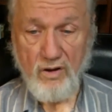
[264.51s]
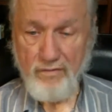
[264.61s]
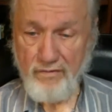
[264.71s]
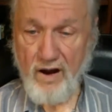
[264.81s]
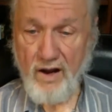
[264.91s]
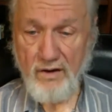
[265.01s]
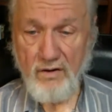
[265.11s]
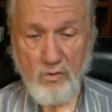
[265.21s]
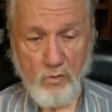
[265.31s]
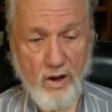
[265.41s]

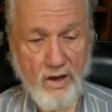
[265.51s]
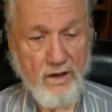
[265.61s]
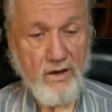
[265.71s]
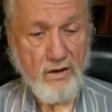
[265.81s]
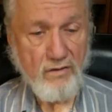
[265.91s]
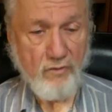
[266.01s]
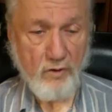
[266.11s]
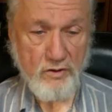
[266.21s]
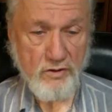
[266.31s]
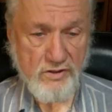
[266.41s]
find the way
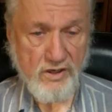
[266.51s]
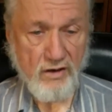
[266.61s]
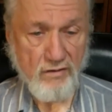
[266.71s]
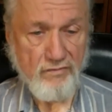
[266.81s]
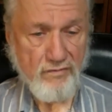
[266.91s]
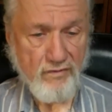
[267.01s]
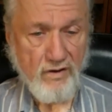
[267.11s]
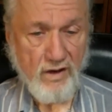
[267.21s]
for yourself